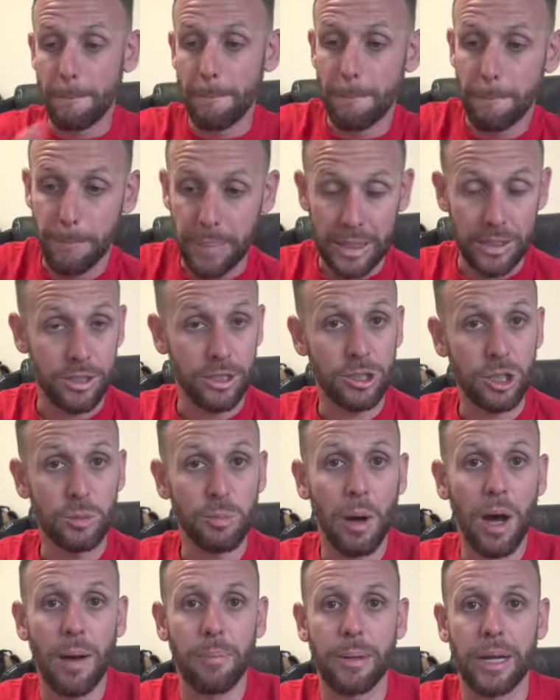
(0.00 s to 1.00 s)
business is
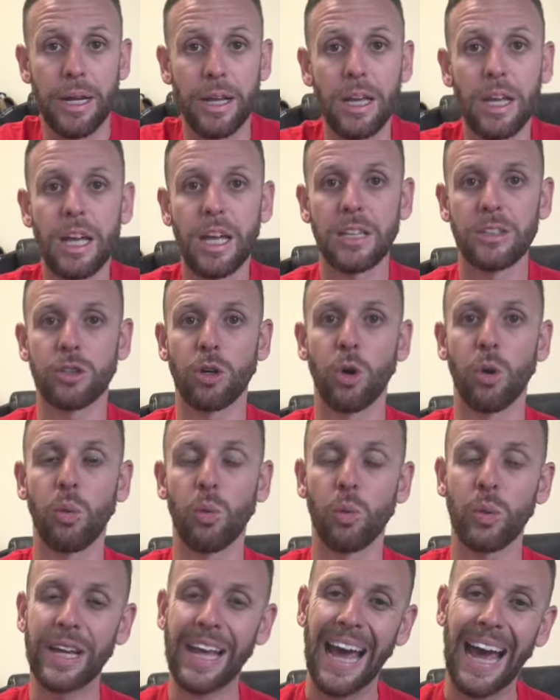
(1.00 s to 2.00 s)
popping. So
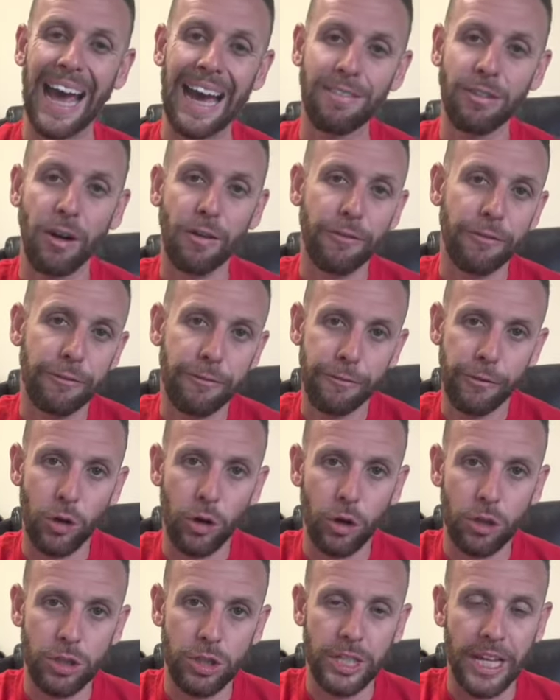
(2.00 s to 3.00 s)
we have our
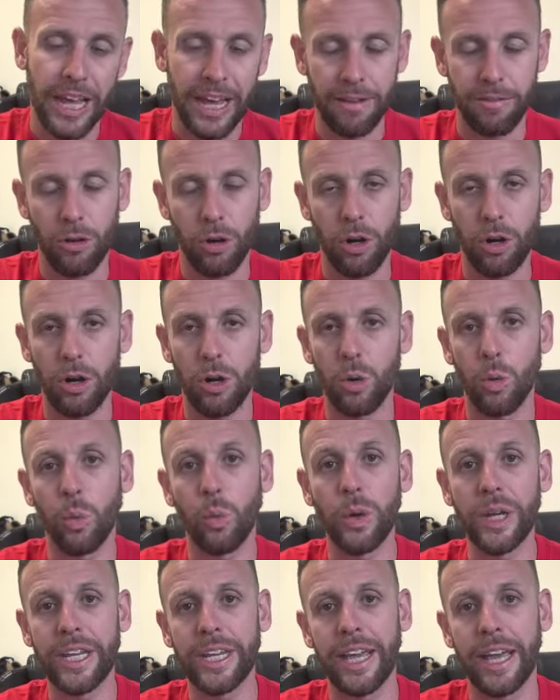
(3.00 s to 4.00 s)
first ever
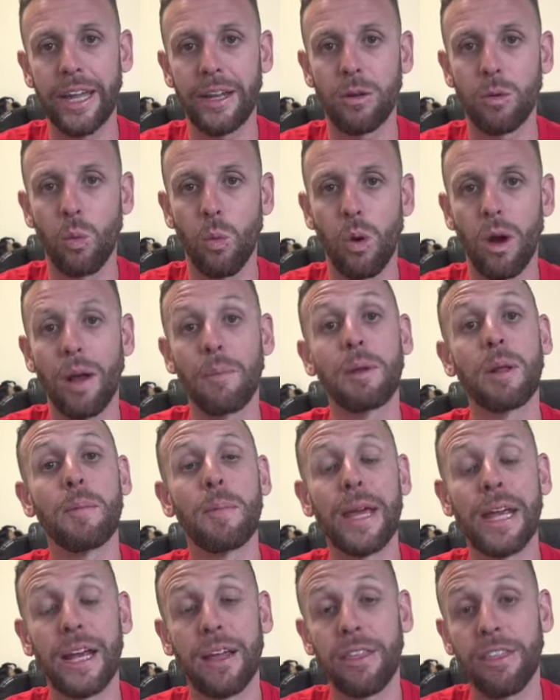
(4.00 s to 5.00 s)
weekend where I'm going to
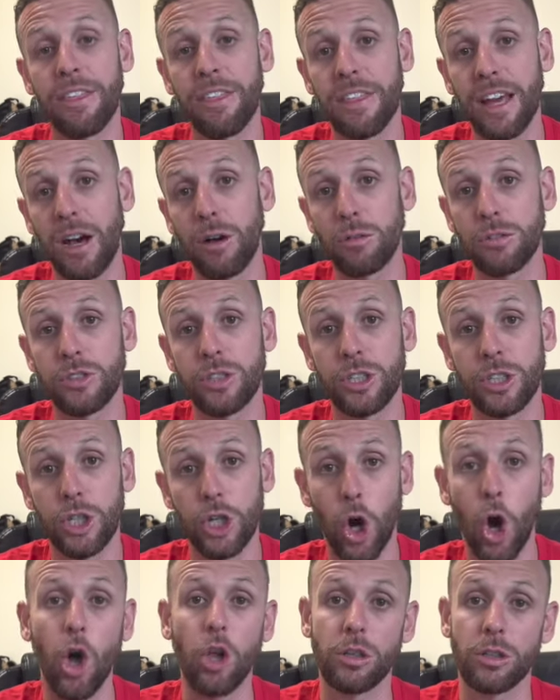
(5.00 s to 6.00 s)
make
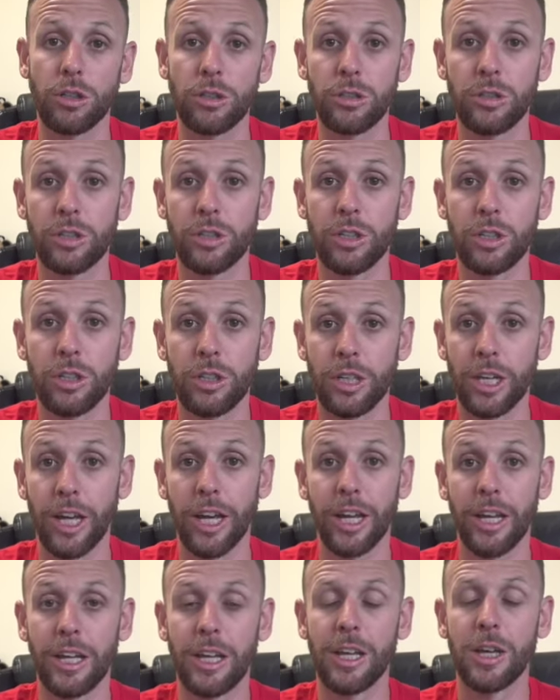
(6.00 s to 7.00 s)
$1,000,
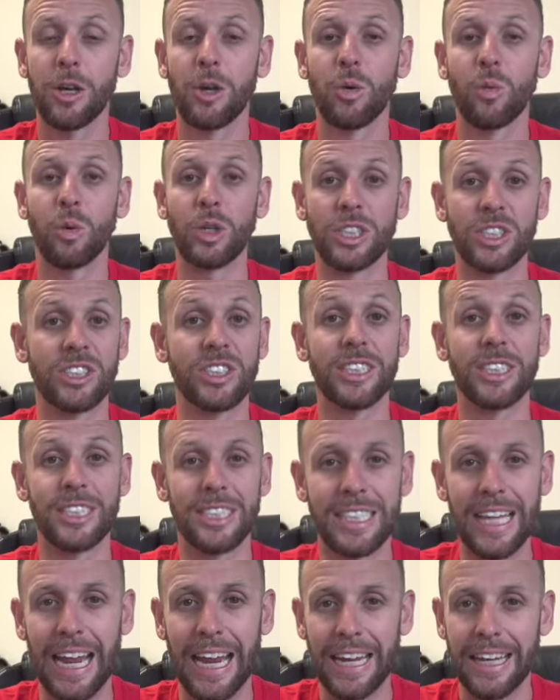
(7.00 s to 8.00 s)
okay? Which is
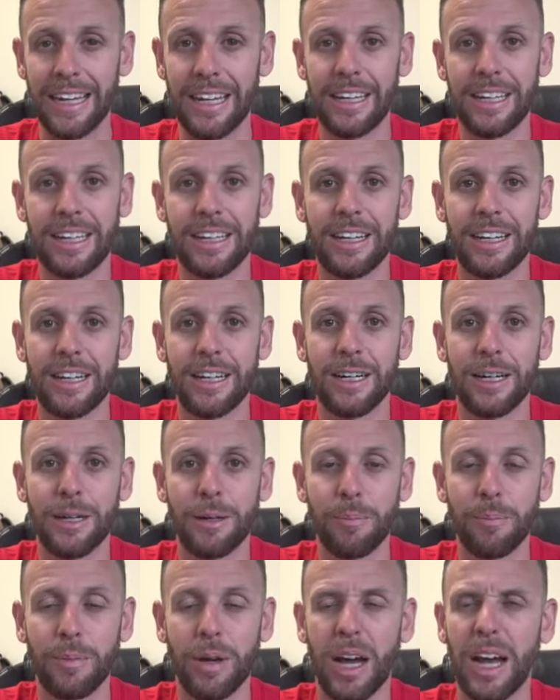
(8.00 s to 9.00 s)
insane.
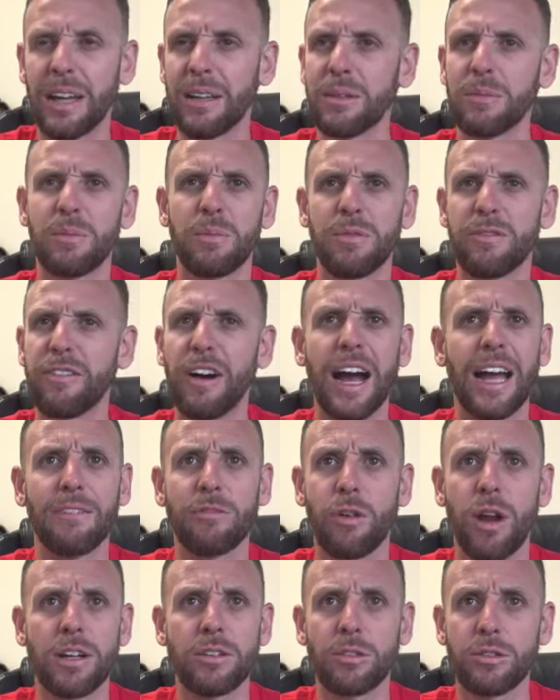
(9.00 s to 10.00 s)
5
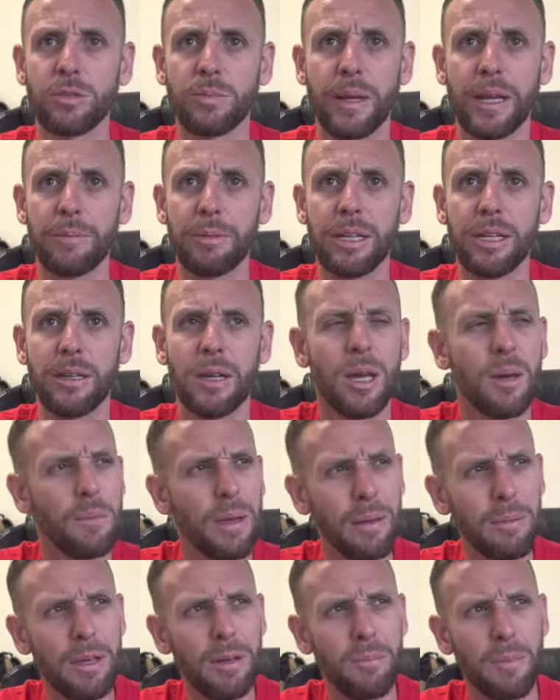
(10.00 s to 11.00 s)
rentals, maybe
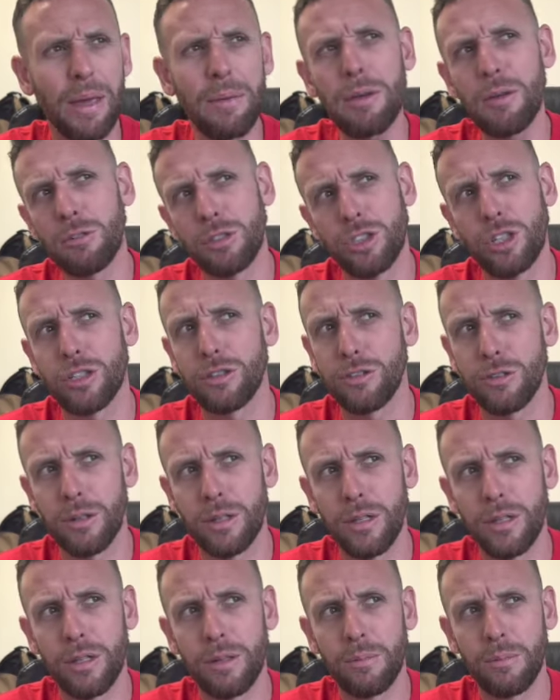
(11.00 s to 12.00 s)
it was just,
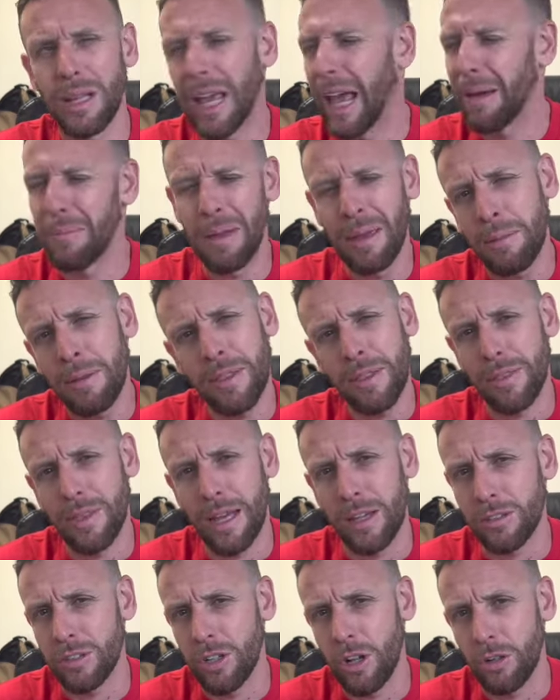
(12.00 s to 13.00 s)
maybe the
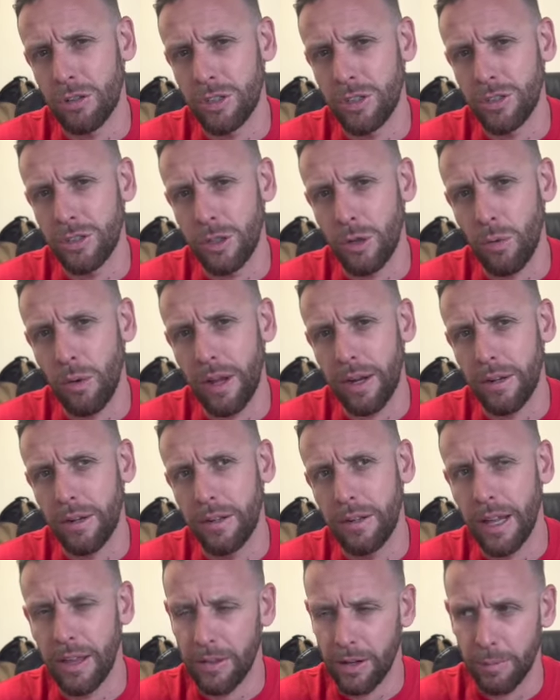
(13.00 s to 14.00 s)
$1,000 isn't correct
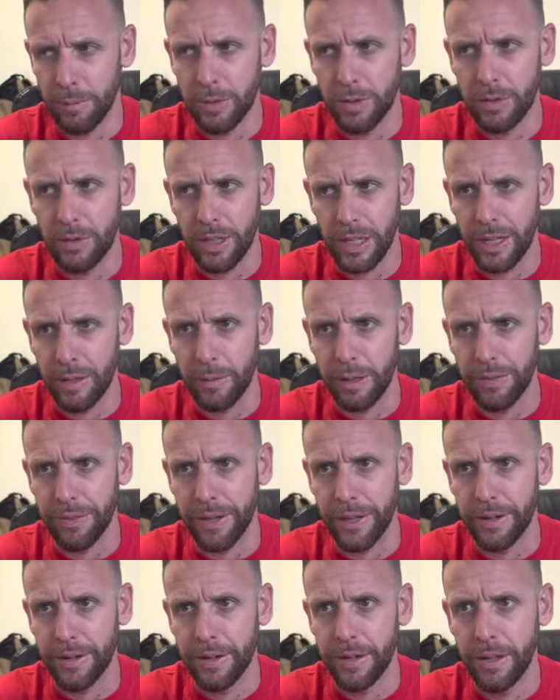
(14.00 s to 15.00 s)
now that I'm thinking about that.